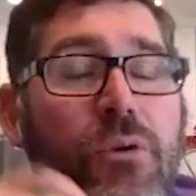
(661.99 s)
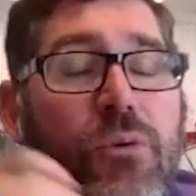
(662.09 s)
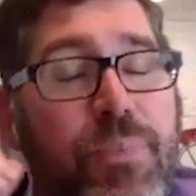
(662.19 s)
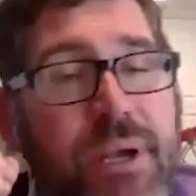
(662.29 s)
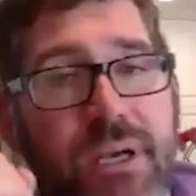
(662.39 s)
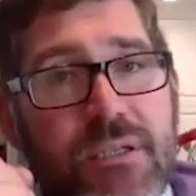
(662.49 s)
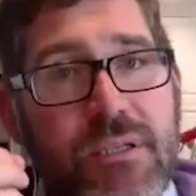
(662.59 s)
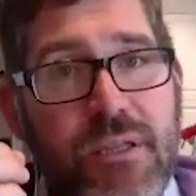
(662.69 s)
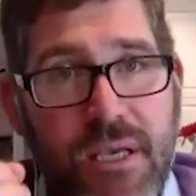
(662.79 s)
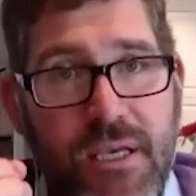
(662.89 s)
Your
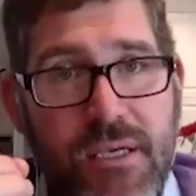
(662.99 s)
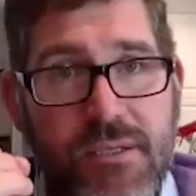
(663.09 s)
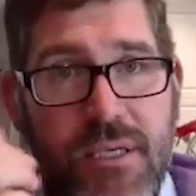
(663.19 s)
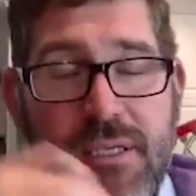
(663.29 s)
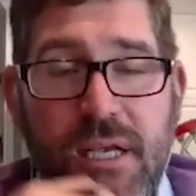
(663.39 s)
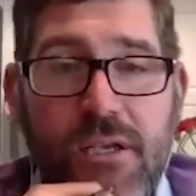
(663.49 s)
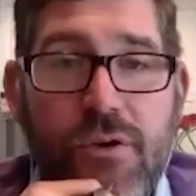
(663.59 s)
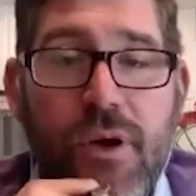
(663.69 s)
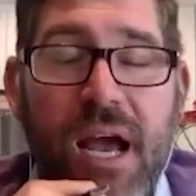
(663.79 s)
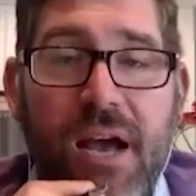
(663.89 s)
biggest thing is is that
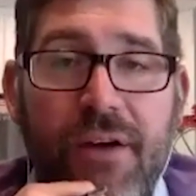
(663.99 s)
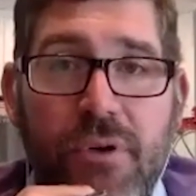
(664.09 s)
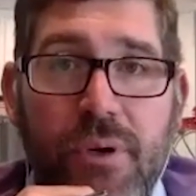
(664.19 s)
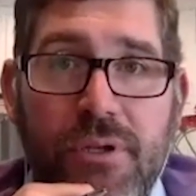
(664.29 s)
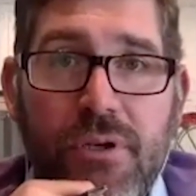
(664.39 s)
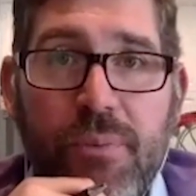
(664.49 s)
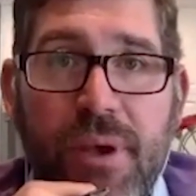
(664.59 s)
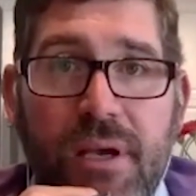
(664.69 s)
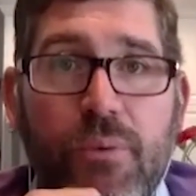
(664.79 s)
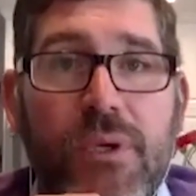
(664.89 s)
you have to go out there and
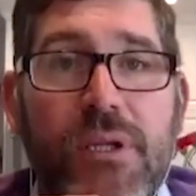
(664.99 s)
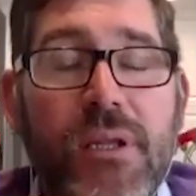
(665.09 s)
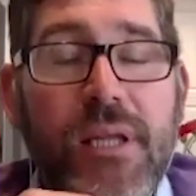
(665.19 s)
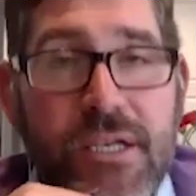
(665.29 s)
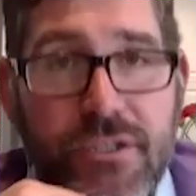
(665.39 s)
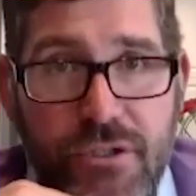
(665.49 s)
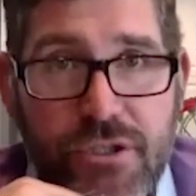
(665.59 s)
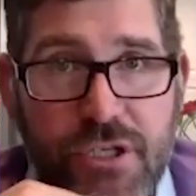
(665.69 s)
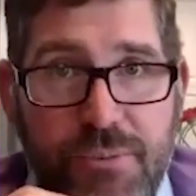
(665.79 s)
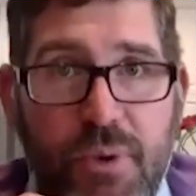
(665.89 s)
make a
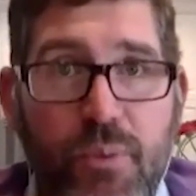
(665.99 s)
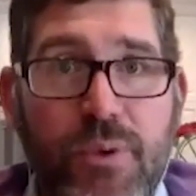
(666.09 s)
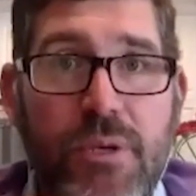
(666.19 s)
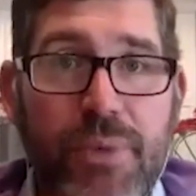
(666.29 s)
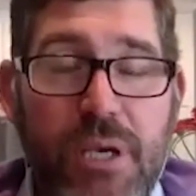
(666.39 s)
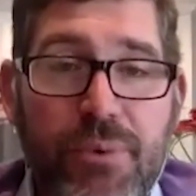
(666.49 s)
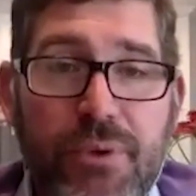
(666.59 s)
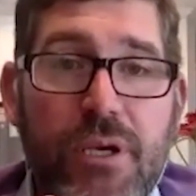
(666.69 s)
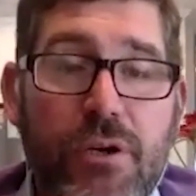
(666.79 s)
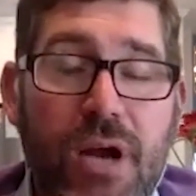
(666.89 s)
relationship with the people
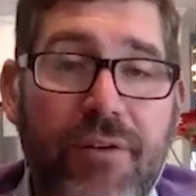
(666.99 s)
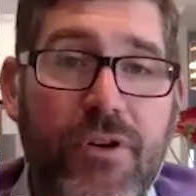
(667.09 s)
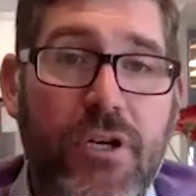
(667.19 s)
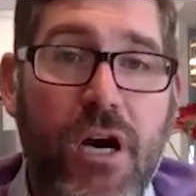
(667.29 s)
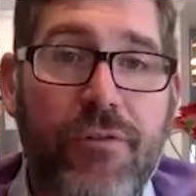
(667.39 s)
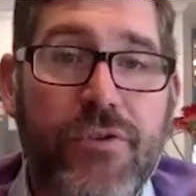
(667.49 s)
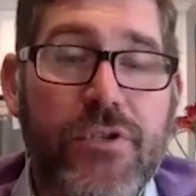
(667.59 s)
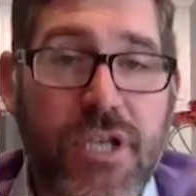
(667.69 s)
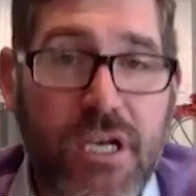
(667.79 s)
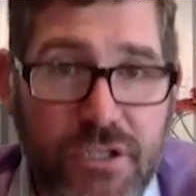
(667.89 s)
that you're having a
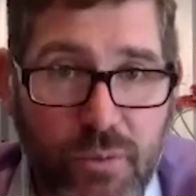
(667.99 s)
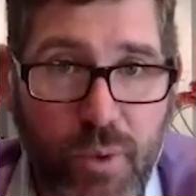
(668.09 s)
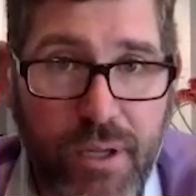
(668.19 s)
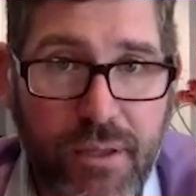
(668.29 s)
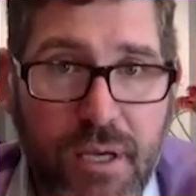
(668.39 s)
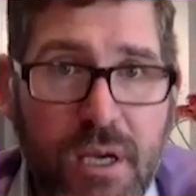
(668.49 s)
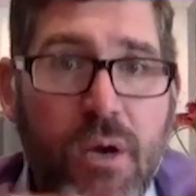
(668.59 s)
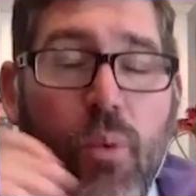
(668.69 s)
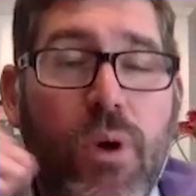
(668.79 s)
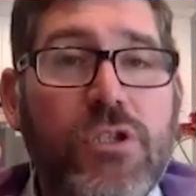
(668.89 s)
conversation with.
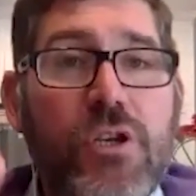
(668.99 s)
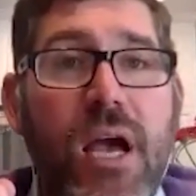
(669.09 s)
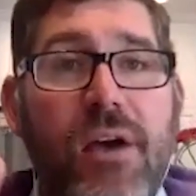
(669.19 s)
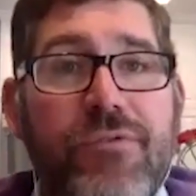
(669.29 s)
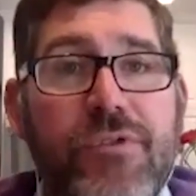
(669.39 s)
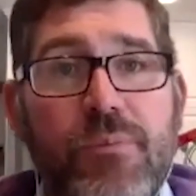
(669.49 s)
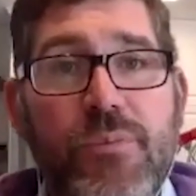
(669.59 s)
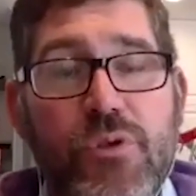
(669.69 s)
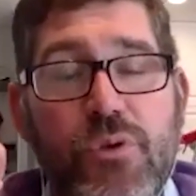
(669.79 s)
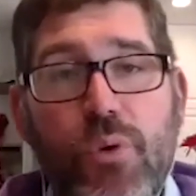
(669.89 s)
Once you have some
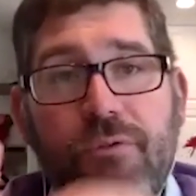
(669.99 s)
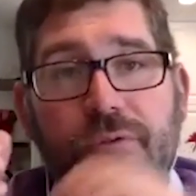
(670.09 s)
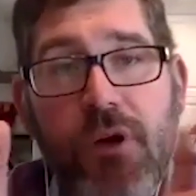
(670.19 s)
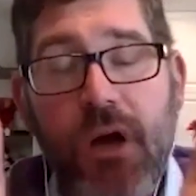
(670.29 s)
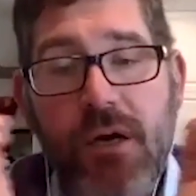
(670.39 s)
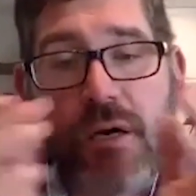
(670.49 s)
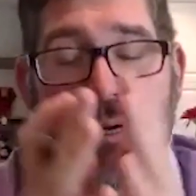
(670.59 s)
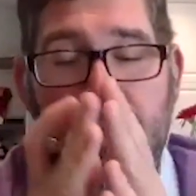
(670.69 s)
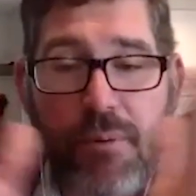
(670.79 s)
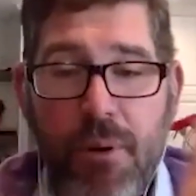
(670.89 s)
sort of an,
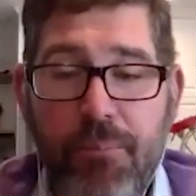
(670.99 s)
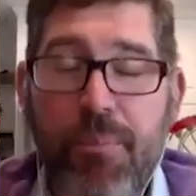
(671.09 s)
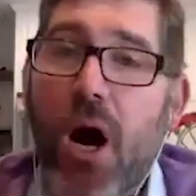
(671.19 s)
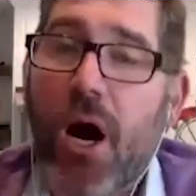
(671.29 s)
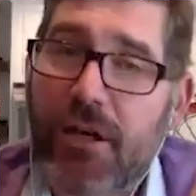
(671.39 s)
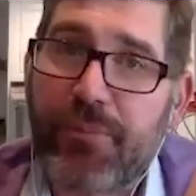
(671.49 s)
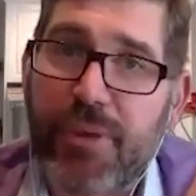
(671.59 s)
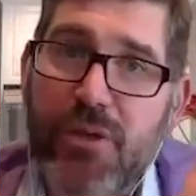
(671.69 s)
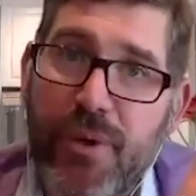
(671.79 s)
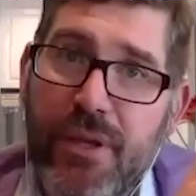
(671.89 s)
a, a bond
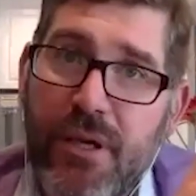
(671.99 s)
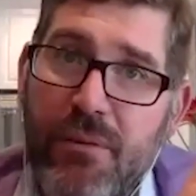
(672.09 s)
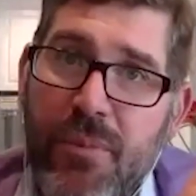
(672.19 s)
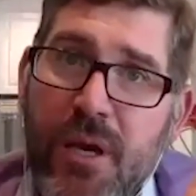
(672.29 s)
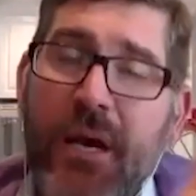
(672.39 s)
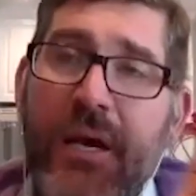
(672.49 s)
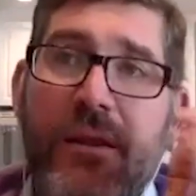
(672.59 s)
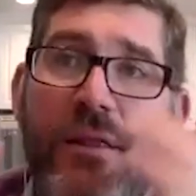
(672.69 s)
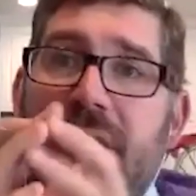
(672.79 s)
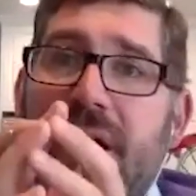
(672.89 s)
between them,
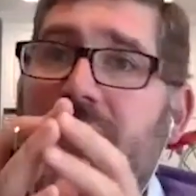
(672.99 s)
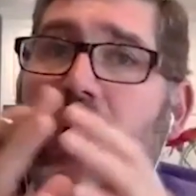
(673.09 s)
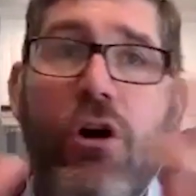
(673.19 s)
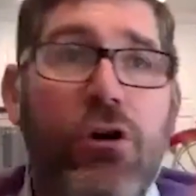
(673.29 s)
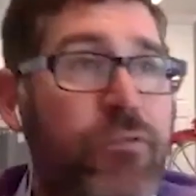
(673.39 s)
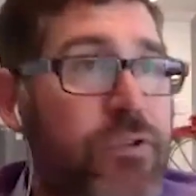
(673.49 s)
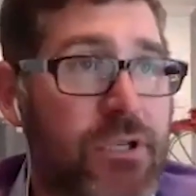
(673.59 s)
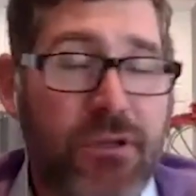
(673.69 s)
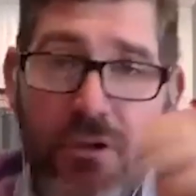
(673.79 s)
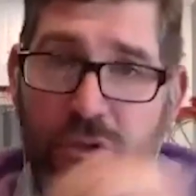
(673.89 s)
then all of a
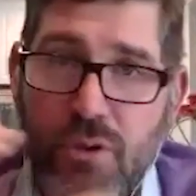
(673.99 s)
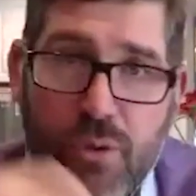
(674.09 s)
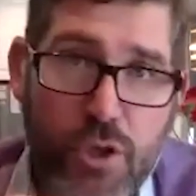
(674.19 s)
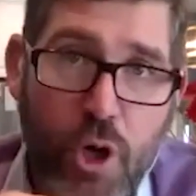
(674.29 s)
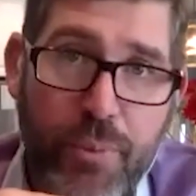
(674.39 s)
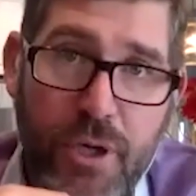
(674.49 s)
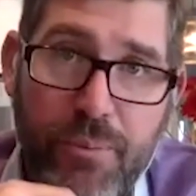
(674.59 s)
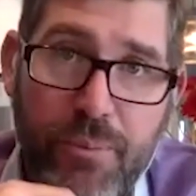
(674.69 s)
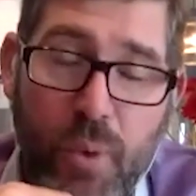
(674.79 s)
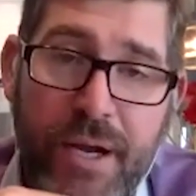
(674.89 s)
sudden the doors open
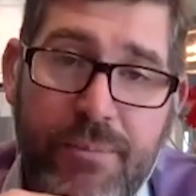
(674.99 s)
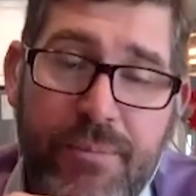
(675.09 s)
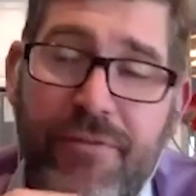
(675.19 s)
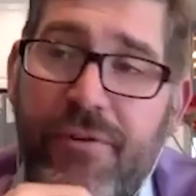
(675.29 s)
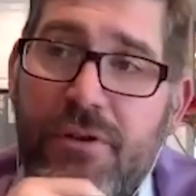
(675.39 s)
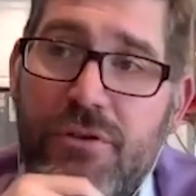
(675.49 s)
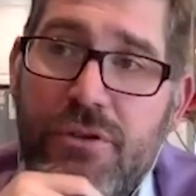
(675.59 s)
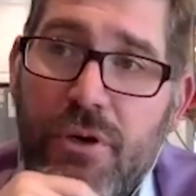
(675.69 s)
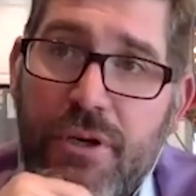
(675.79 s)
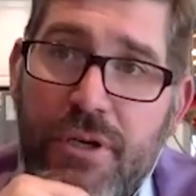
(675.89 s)
up wide. My father
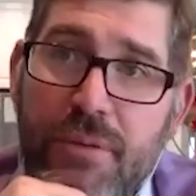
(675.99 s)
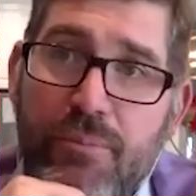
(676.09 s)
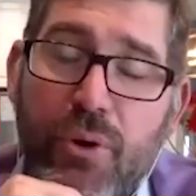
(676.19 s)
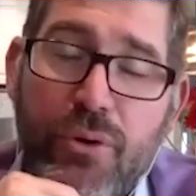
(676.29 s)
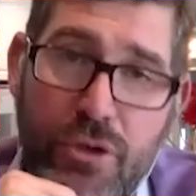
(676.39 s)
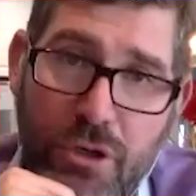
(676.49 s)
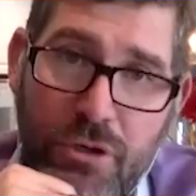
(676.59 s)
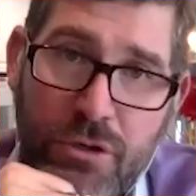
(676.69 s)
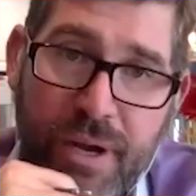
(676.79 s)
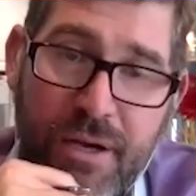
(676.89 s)
started in Boulder,
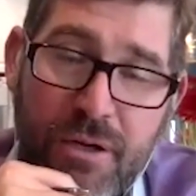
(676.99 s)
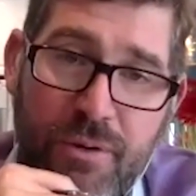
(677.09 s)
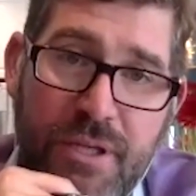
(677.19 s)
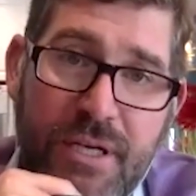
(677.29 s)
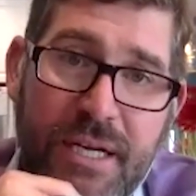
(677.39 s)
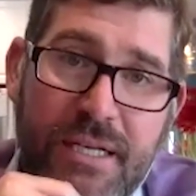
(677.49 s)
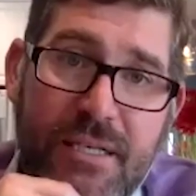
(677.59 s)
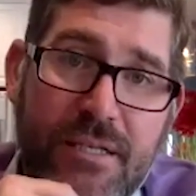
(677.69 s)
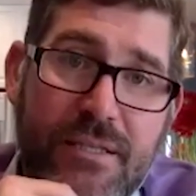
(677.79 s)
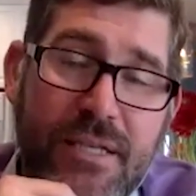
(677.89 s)
Colorado, in the
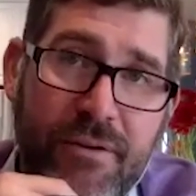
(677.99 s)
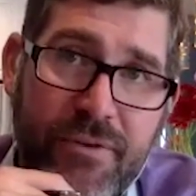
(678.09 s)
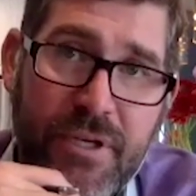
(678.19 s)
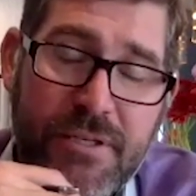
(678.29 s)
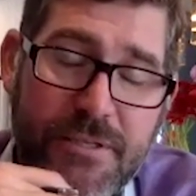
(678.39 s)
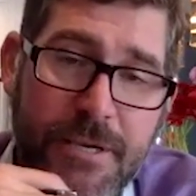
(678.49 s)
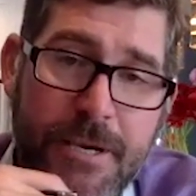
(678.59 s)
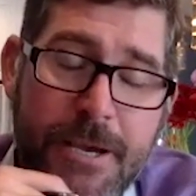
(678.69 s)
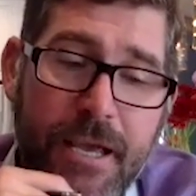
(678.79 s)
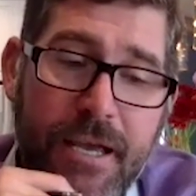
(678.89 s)
1970s,
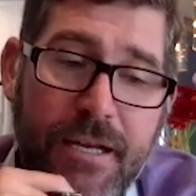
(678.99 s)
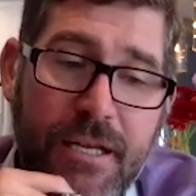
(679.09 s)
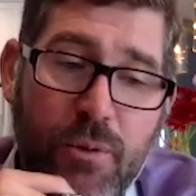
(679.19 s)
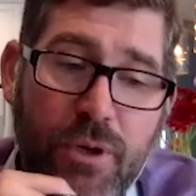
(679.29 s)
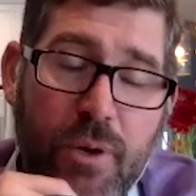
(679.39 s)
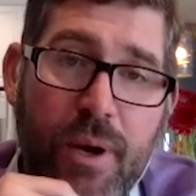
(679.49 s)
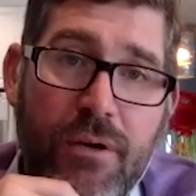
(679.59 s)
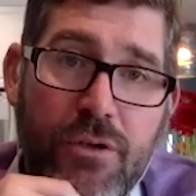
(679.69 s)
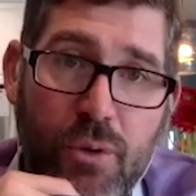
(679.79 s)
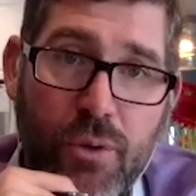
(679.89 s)
and he would go
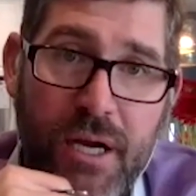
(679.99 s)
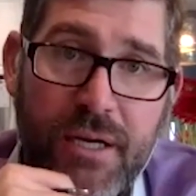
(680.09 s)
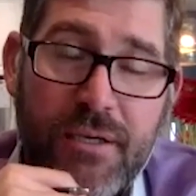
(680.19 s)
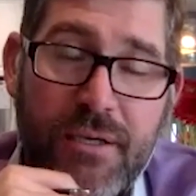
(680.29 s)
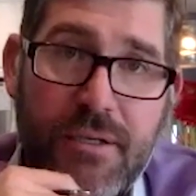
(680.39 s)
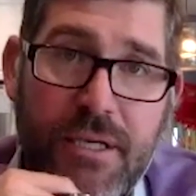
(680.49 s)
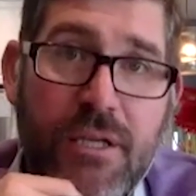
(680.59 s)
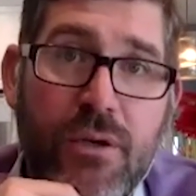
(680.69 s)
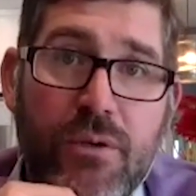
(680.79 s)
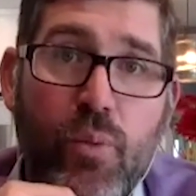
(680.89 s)
out and door knock
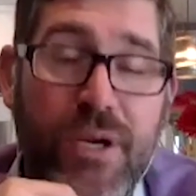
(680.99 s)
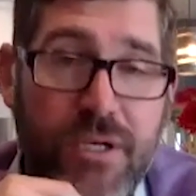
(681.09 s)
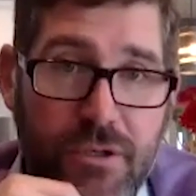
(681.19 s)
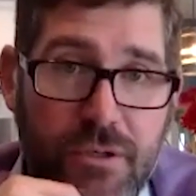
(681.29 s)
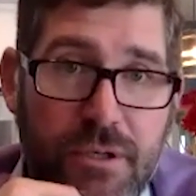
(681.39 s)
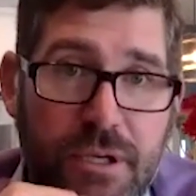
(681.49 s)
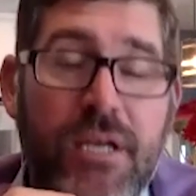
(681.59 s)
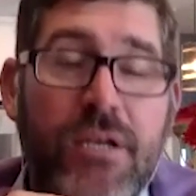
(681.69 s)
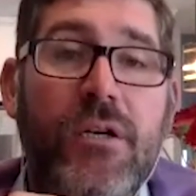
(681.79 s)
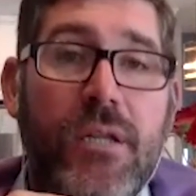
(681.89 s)
in the winter
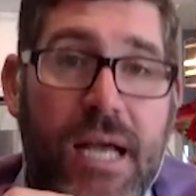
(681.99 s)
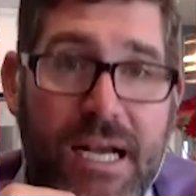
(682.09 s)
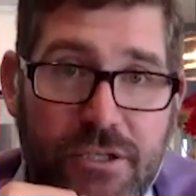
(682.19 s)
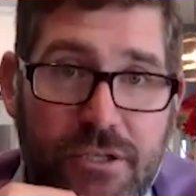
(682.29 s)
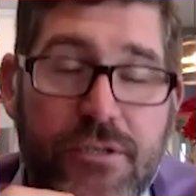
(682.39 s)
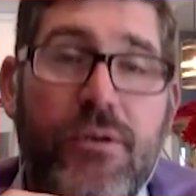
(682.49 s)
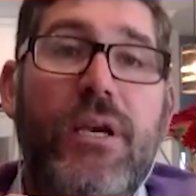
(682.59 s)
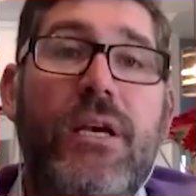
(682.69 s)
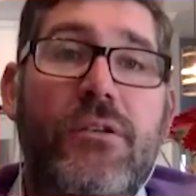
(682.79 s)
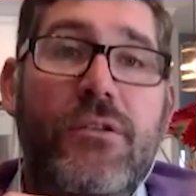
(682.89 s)
in galoshes
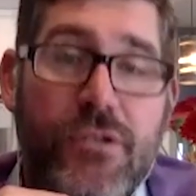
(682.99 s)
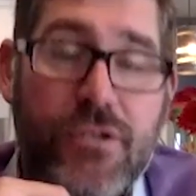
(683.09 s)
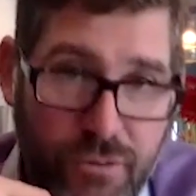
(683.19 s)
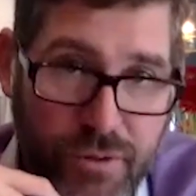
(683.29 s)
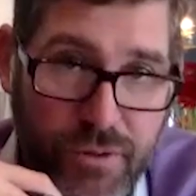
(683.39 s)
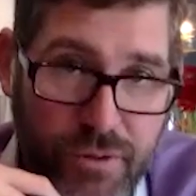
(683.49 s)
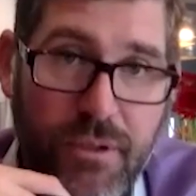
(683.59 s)
in a suit